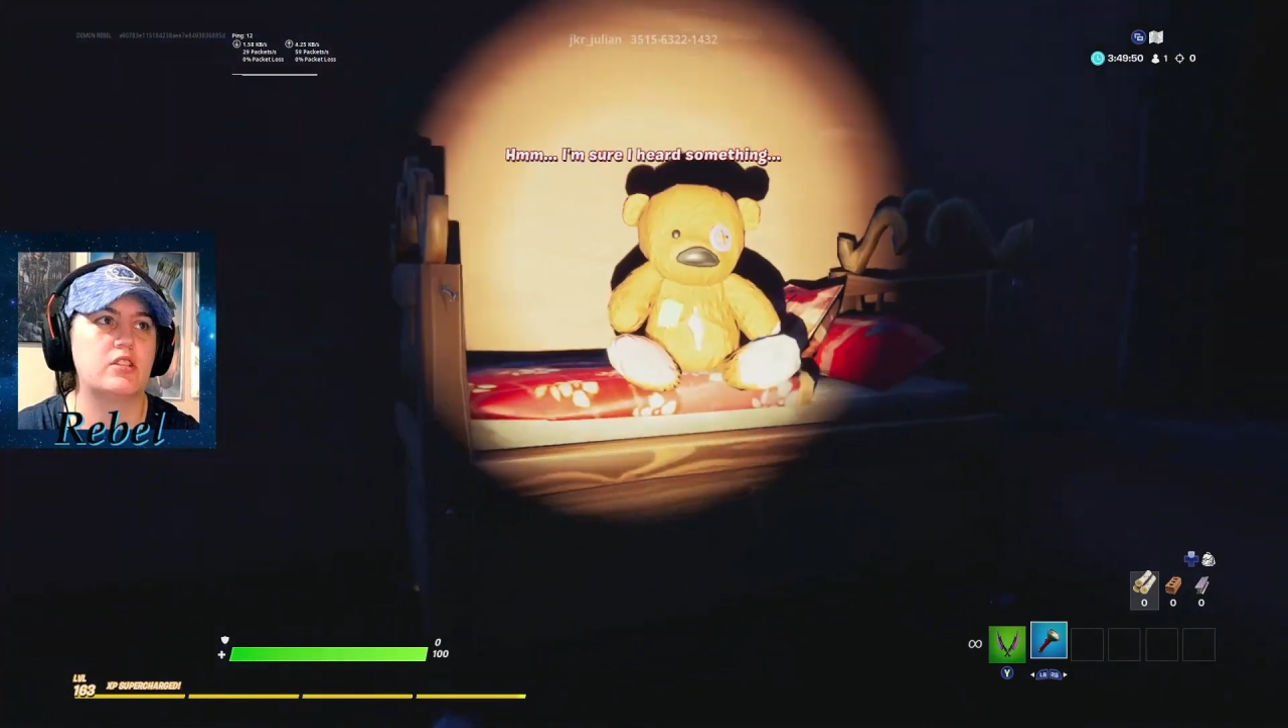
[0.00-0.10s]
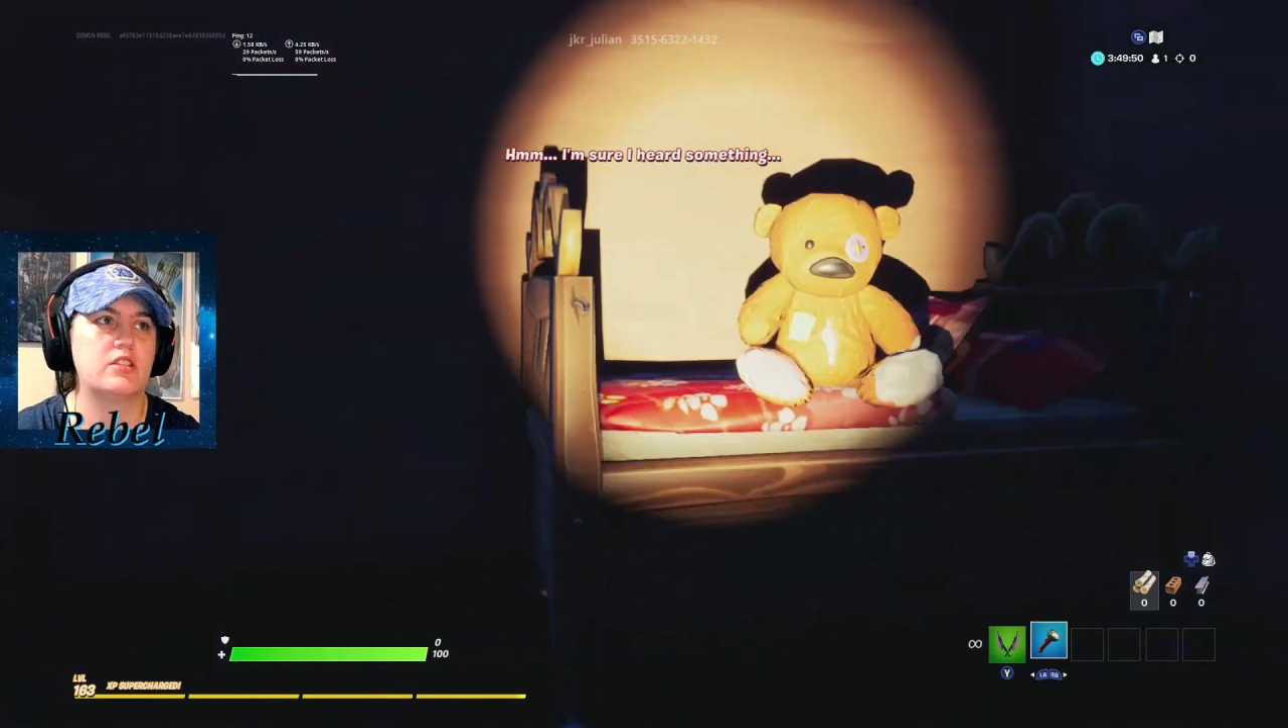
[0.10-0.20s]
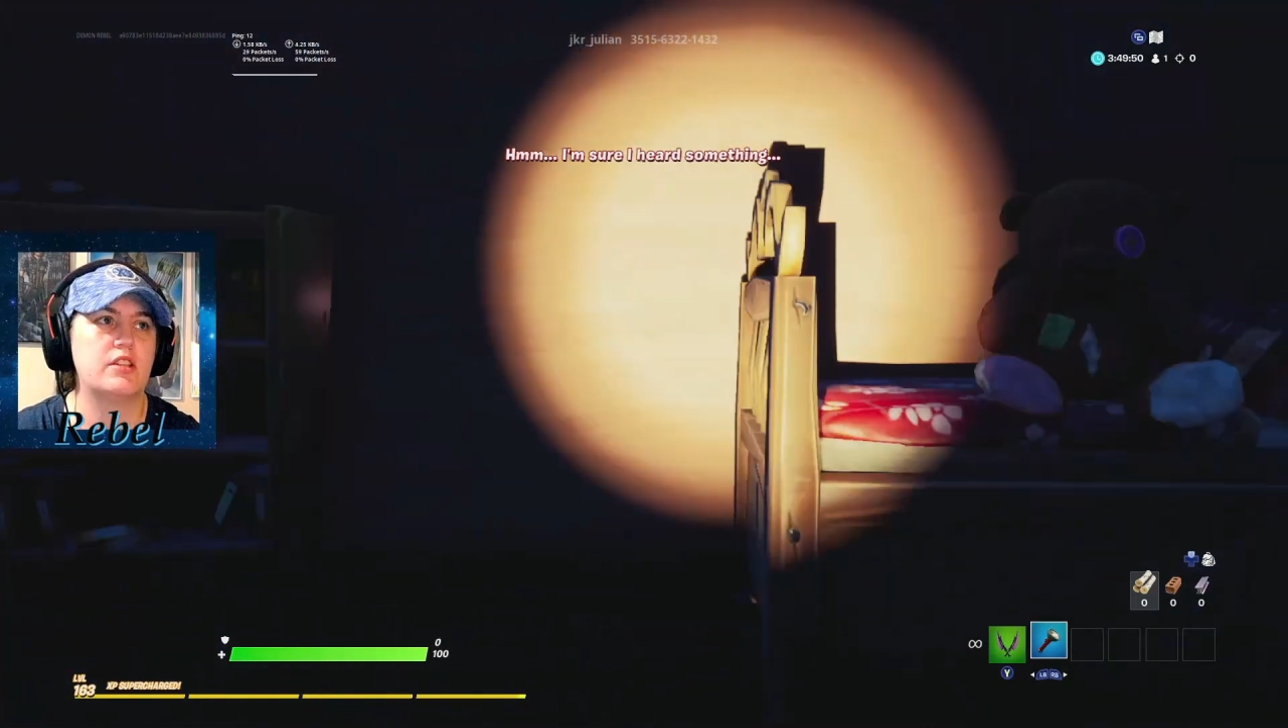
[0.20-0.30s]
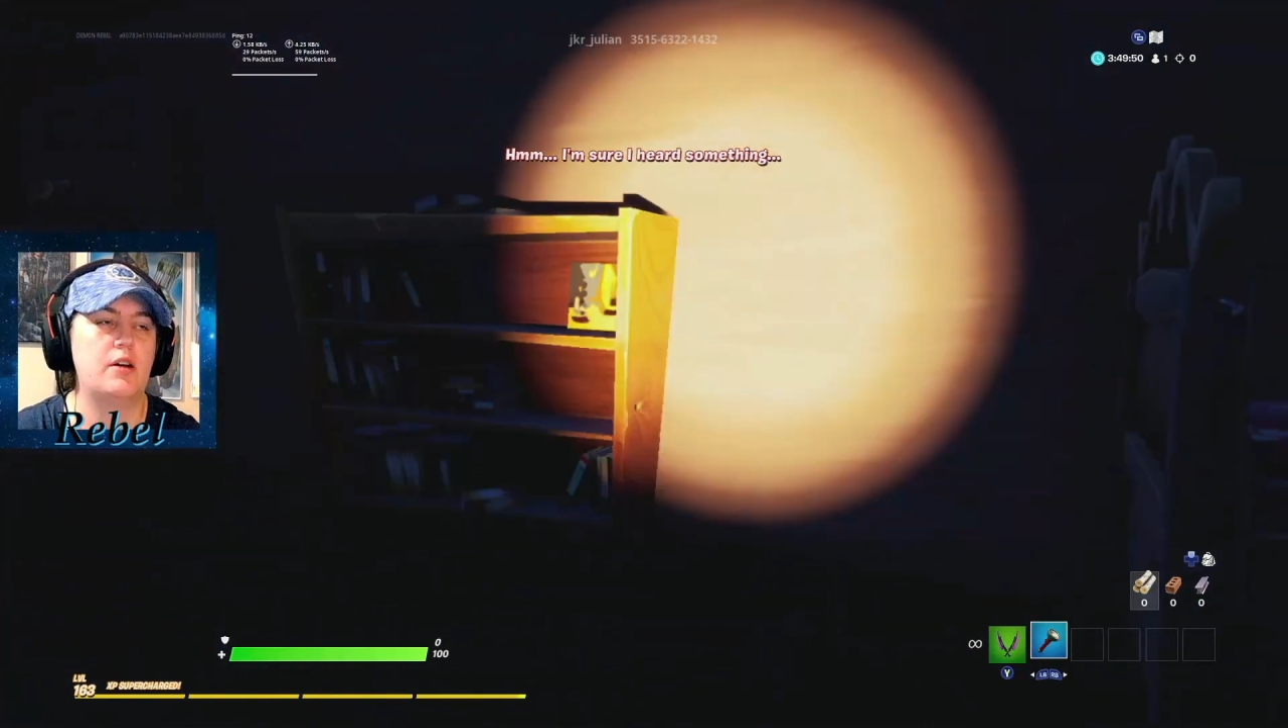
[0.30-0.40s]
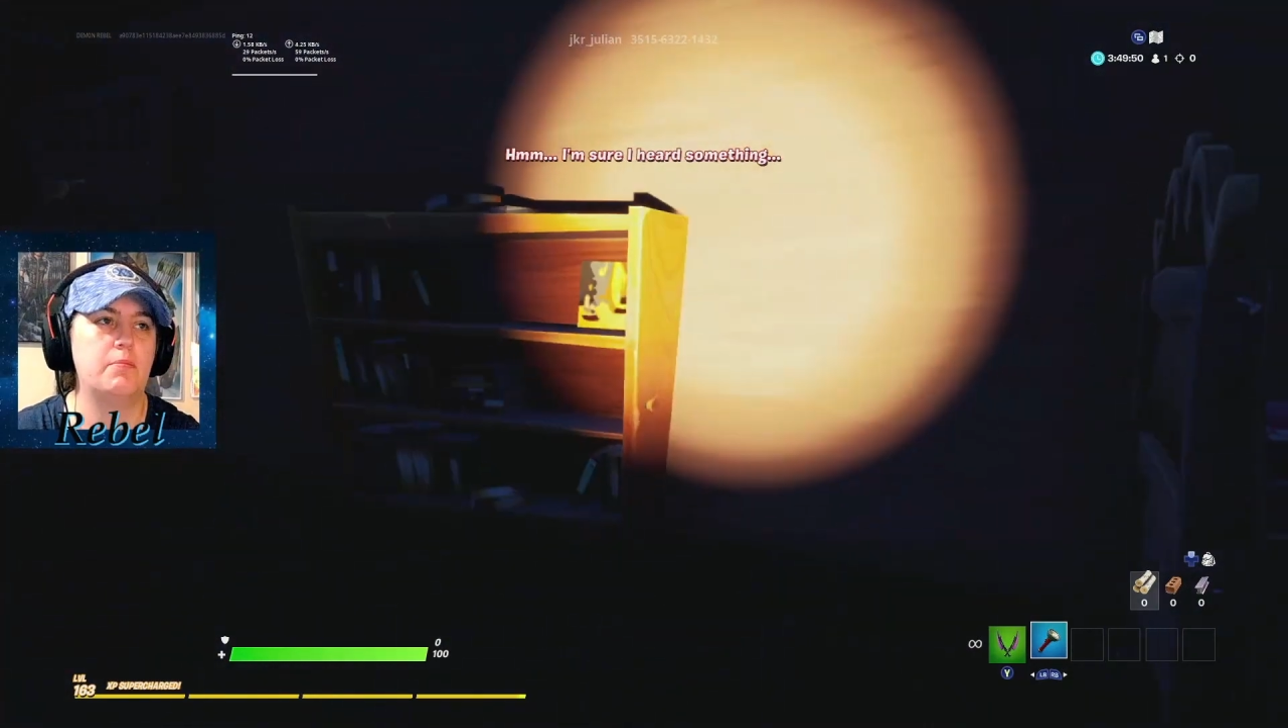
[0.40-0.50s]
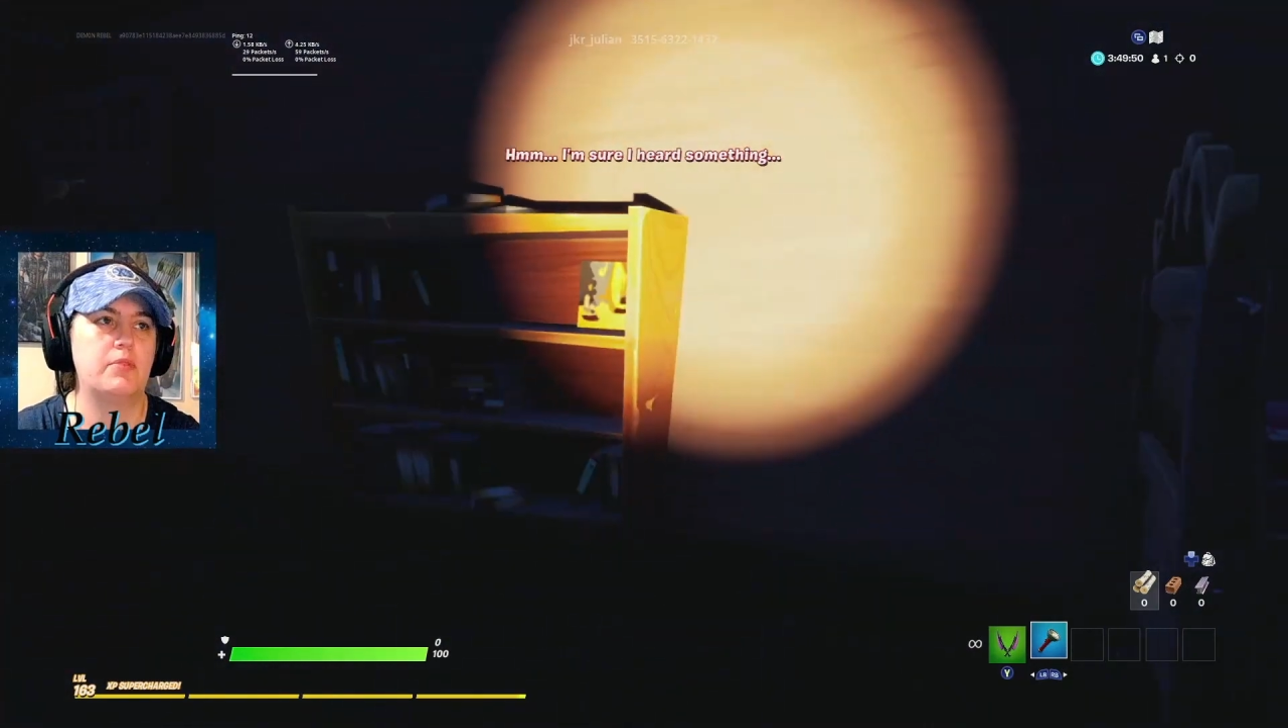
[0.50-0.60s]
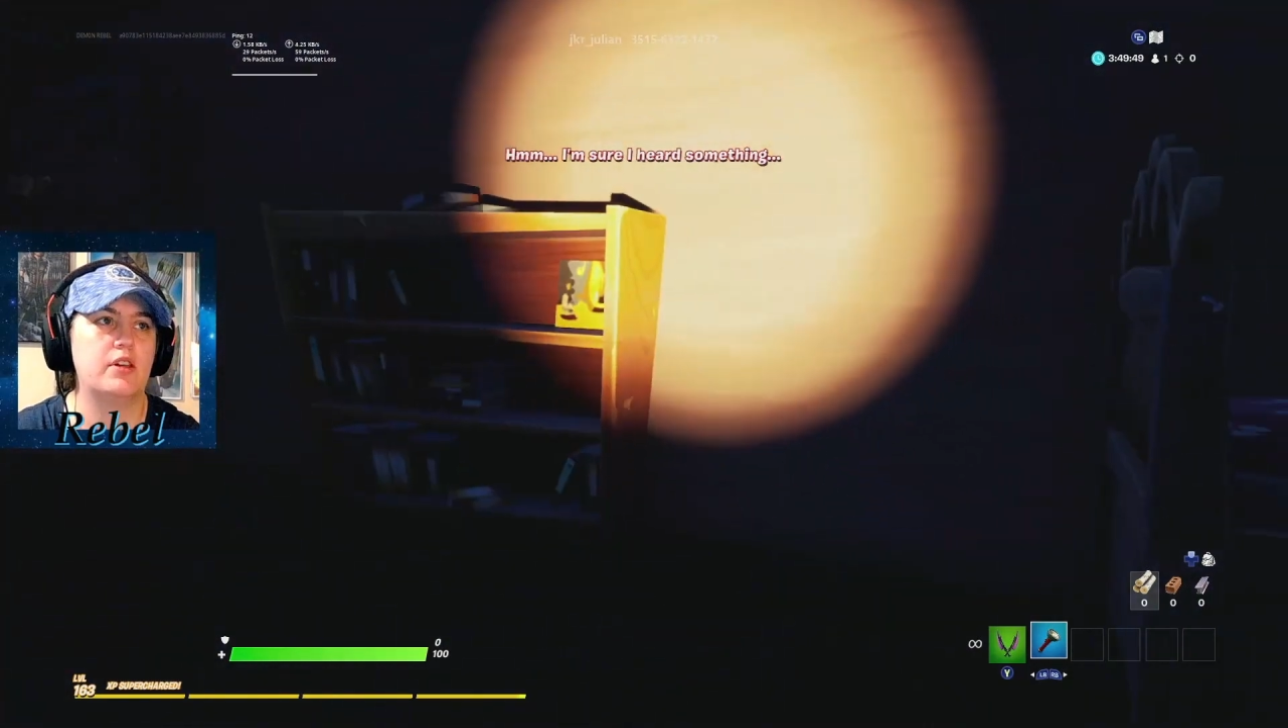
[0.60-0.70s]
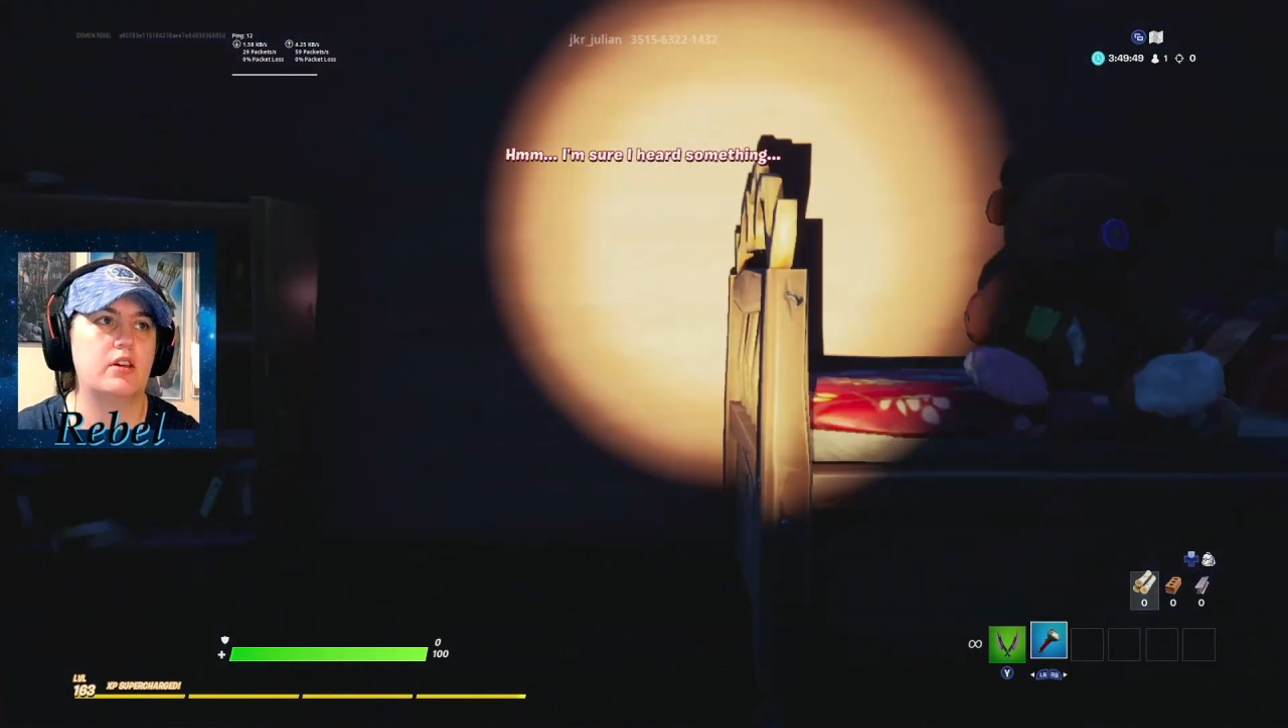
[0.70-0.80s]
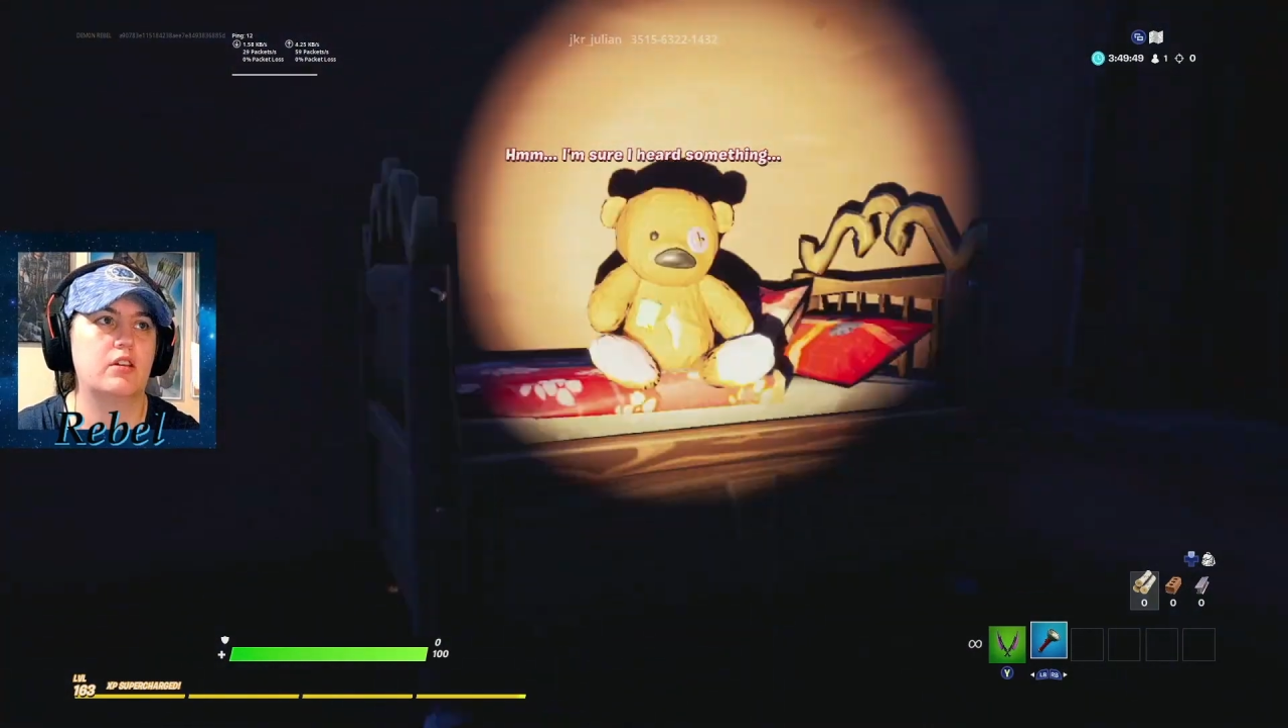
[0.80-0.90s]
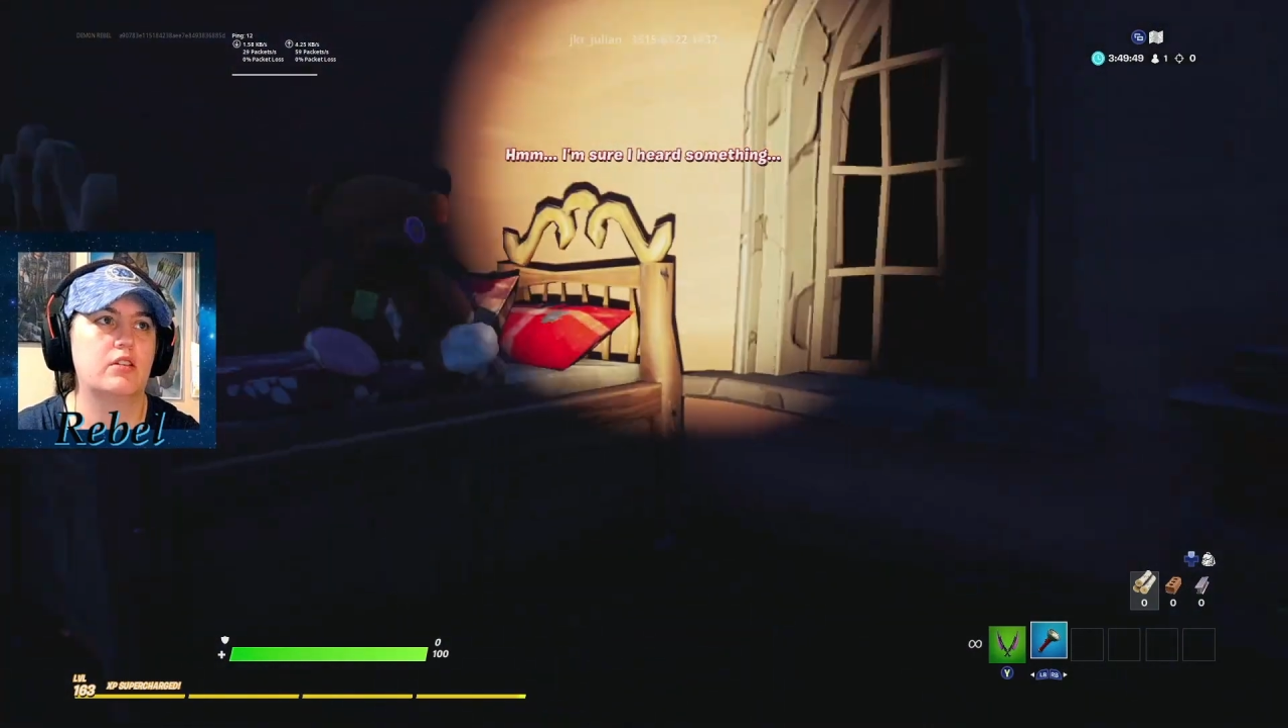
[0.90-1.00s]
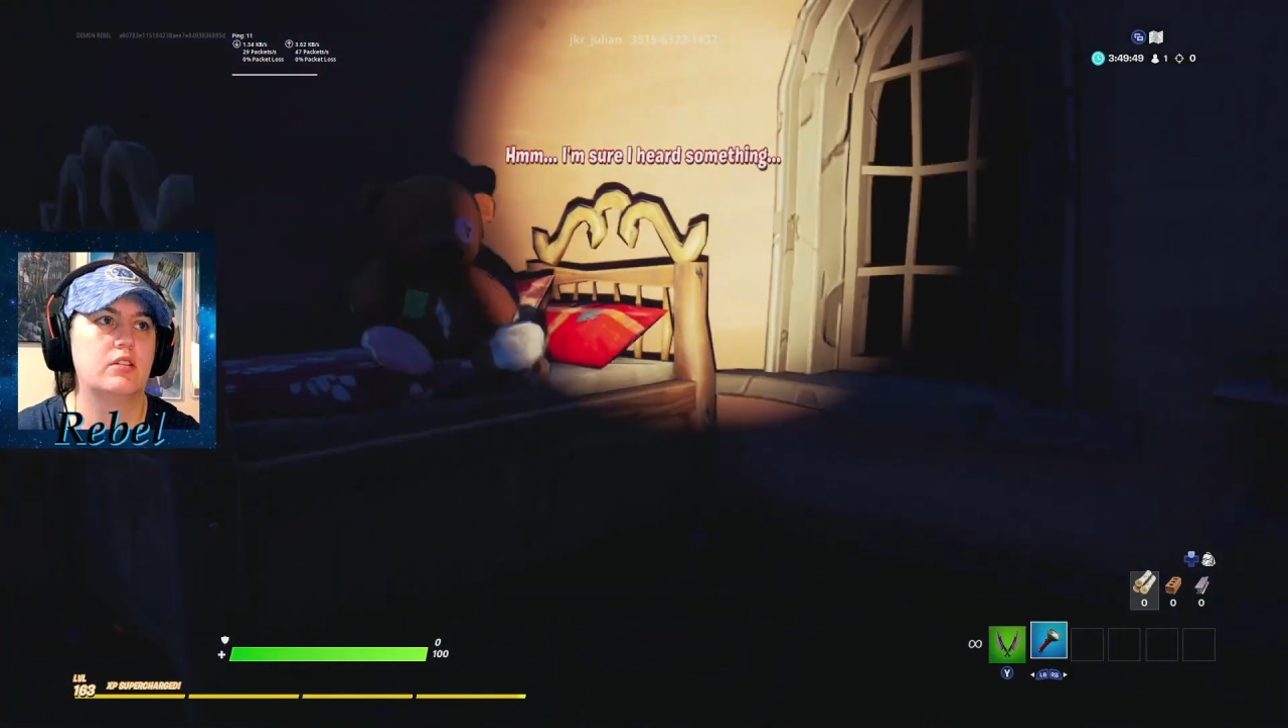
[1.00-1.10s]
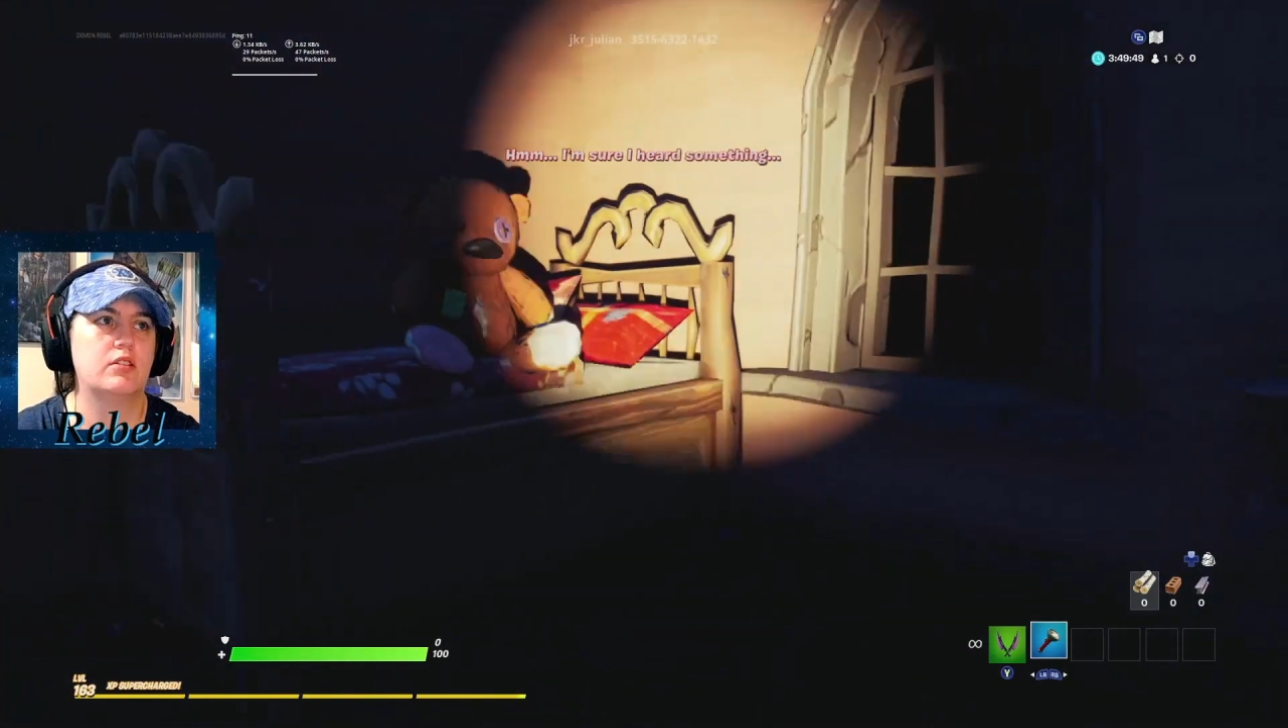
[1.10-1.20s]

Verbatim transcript: something.